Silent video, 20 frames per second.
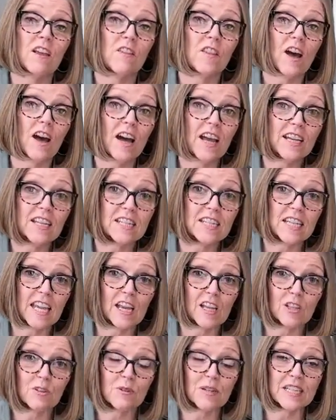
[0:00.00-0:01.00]
the highest
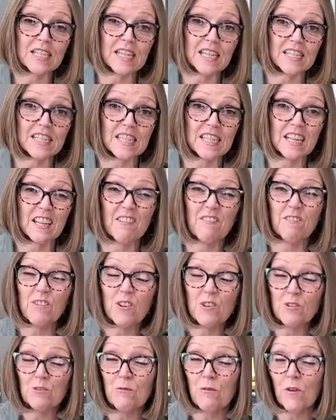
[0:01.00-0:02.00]
calorie density
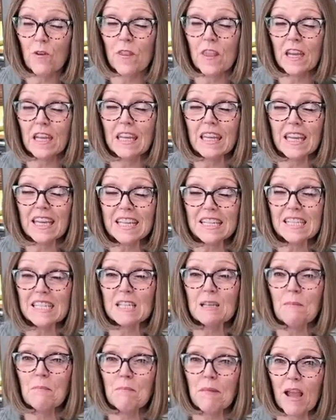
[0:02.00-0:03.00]
food for the least
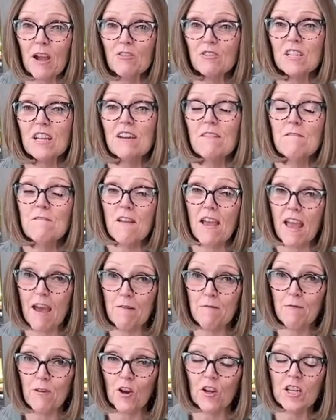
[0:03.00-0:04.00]
amount of
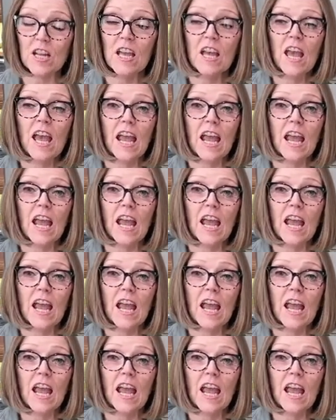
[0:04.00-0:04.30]
effort.